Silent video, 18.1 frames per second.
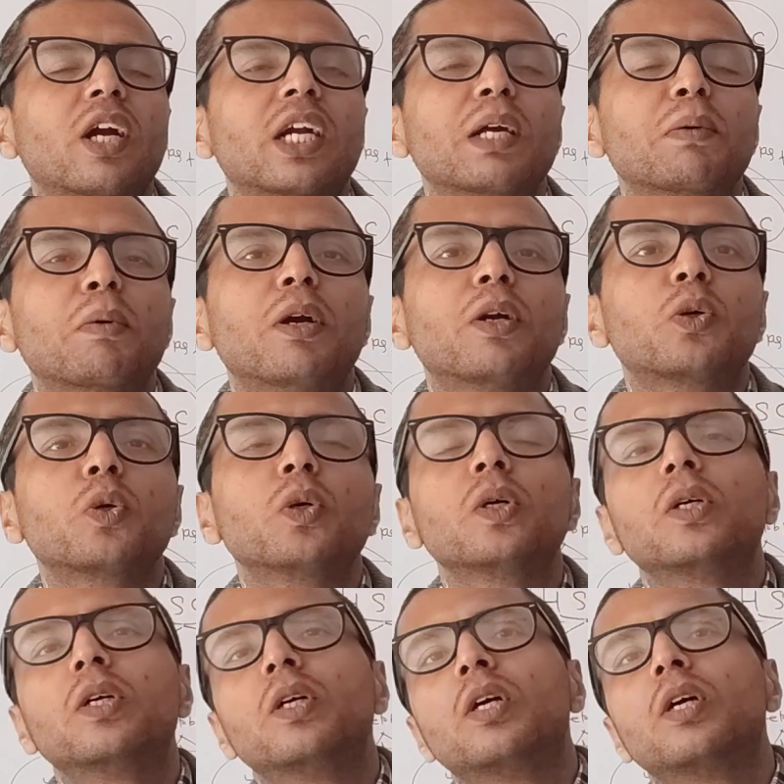not able
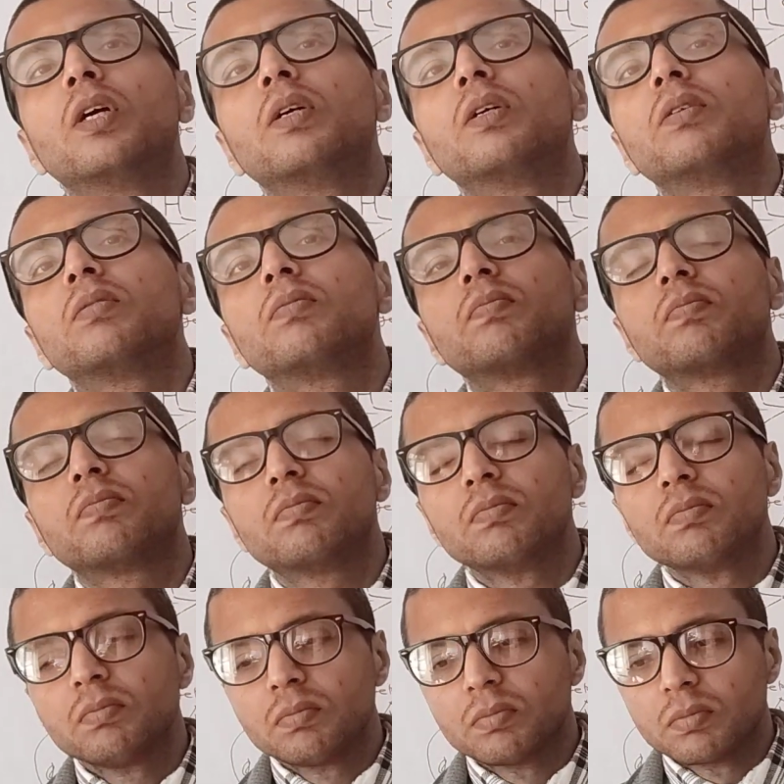to
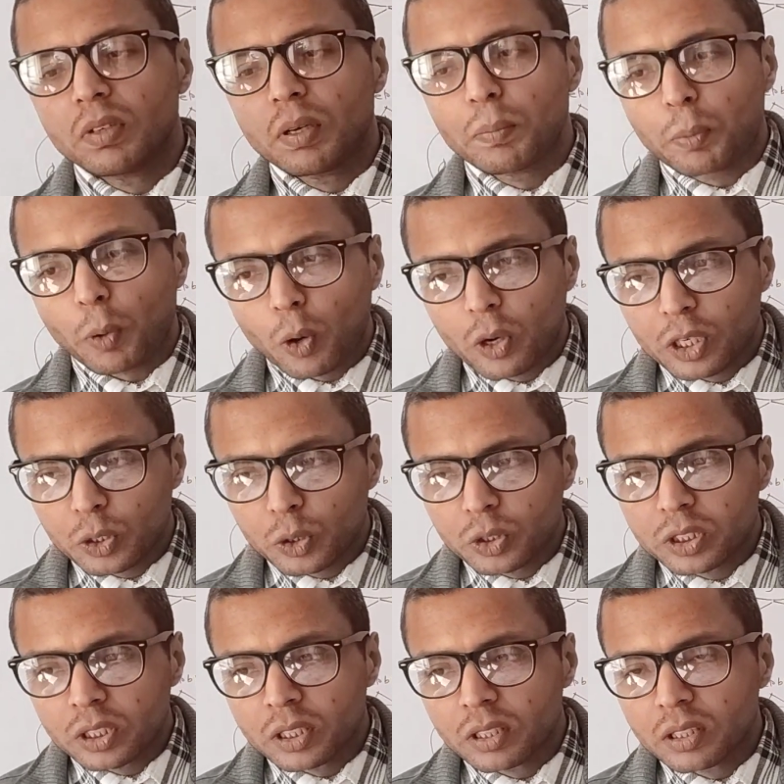
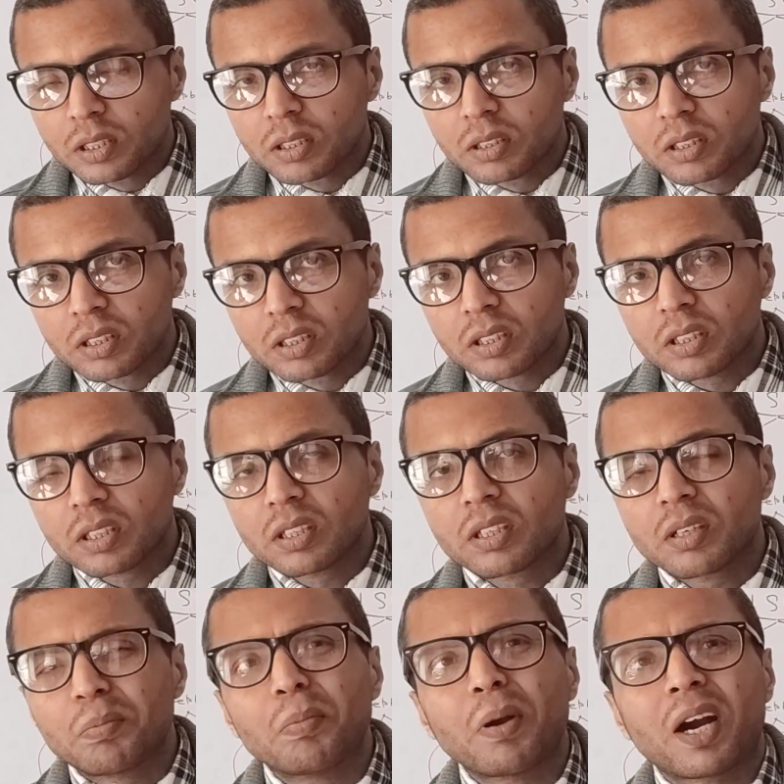produce
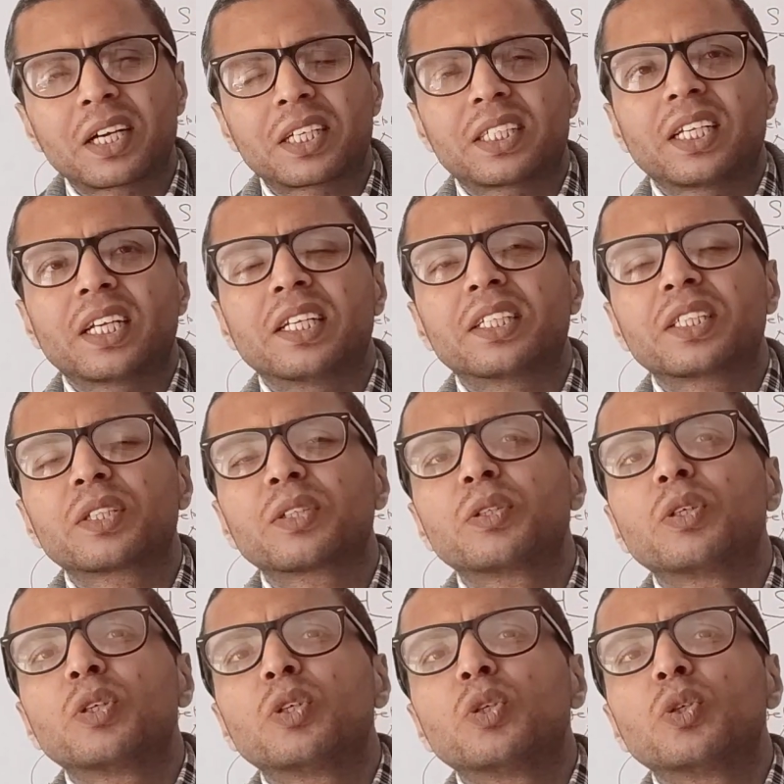blood cells.